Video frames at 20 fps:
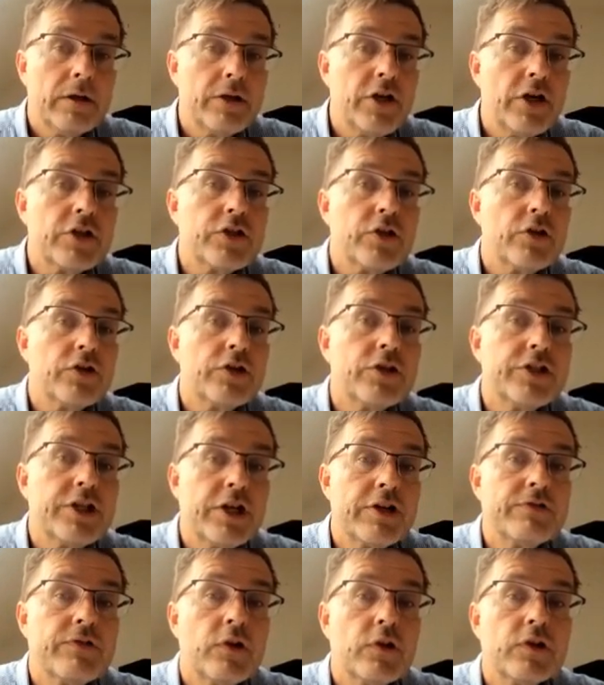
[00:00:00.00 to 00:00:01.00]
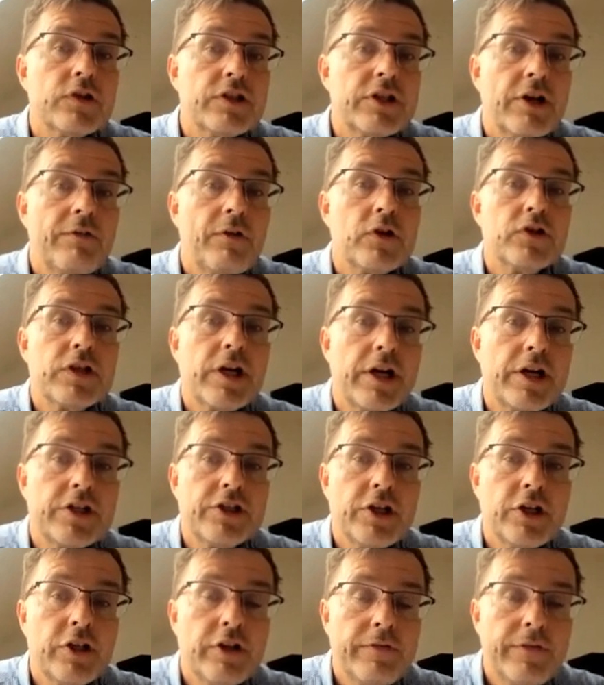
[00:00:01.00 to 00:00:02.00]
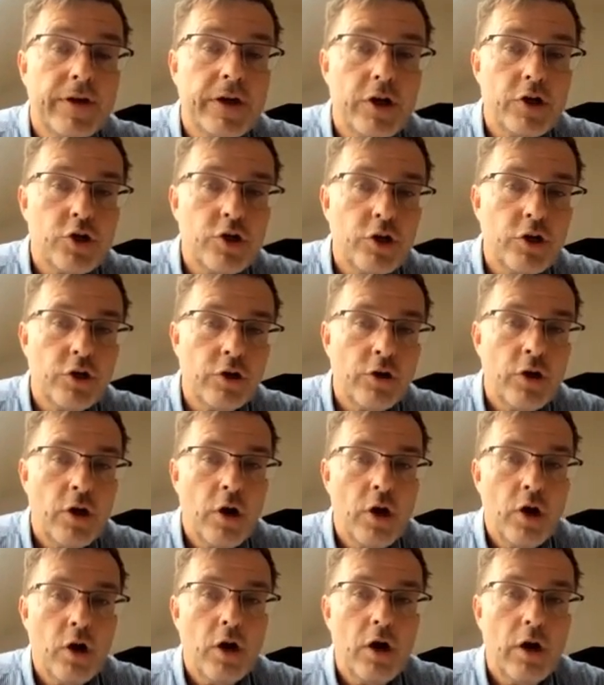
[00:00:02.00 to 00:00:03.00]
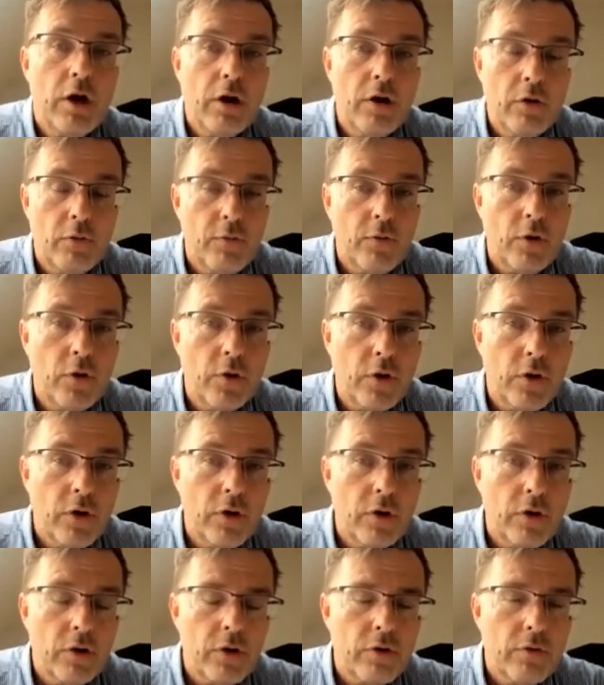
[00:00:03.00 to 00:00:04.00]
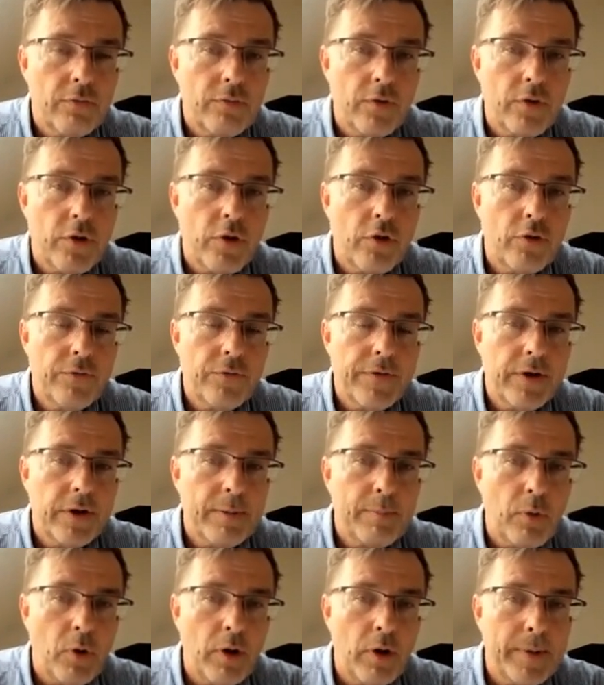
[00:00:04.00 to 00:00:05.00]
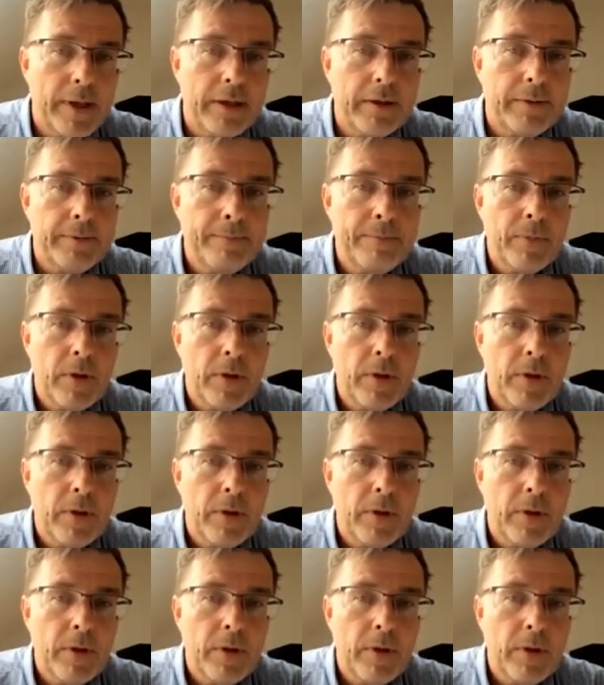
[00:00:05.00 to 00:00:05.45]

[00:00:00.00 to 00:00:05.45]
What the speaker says: just on the Sigfox Ready certification for your field deployment.